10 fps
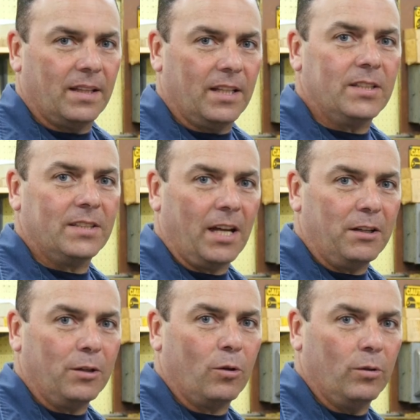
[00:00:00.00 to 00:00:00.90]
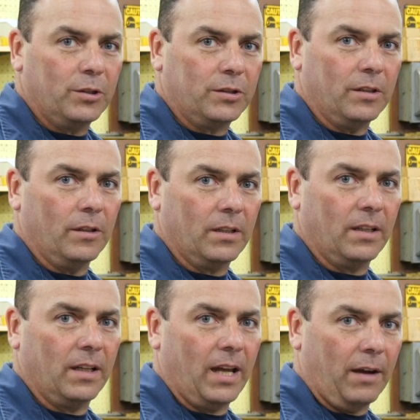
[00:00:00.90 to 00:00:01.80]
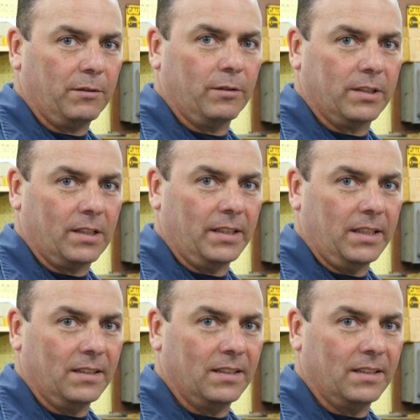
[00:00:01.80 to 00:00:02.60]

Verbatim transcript: This is how your cooler should look after it's cleaned.